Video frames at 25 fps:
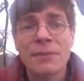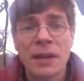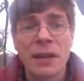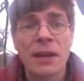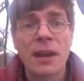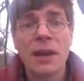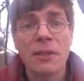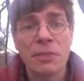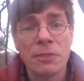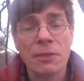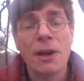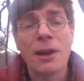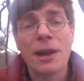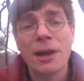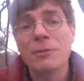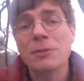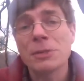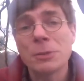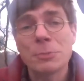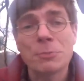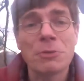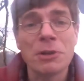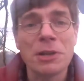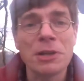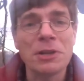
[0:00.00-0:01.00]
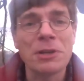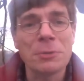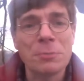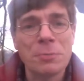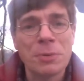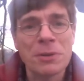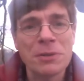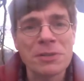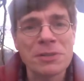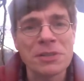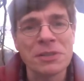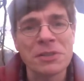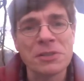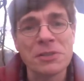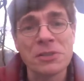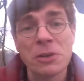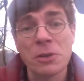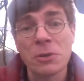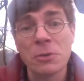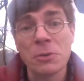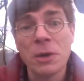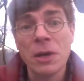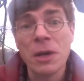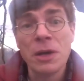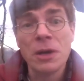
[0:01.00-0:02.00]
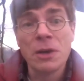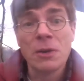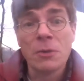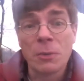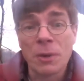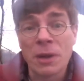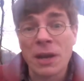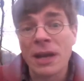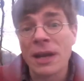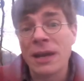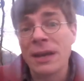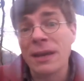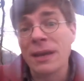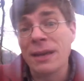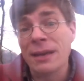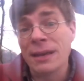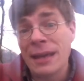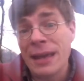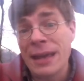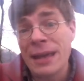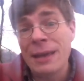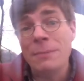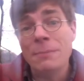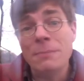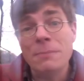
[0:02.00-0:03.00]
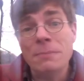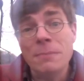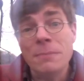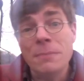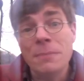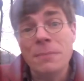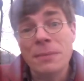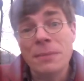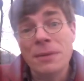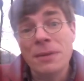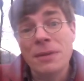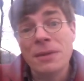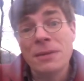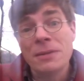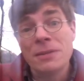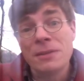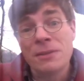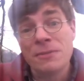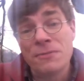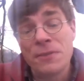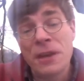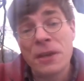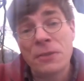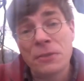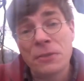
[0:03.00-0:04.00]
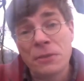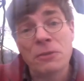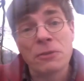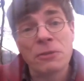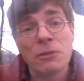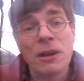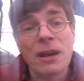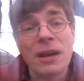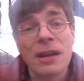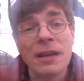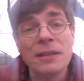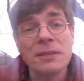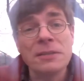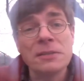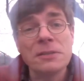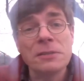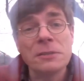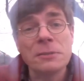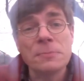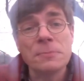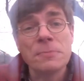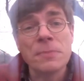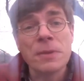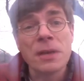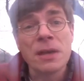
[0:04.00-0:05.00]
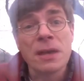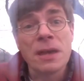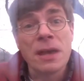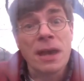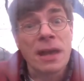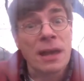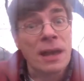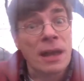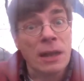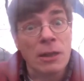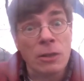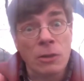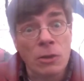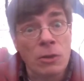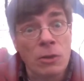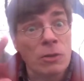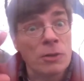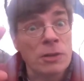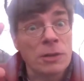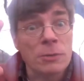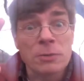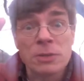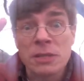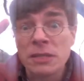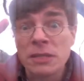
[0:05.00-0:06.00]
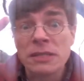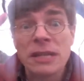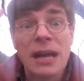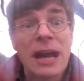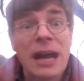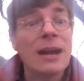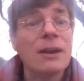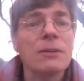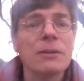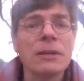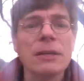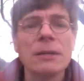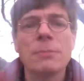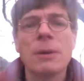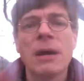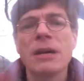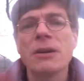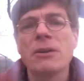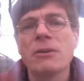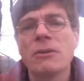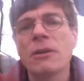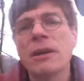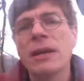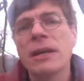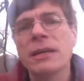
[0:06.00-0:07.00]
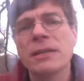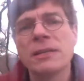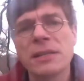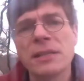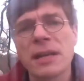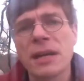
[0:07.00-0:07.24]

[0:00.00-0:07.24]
And I thought I was a pretty good person. So when I came to faith in Christ, and I learned it was entirely by grace.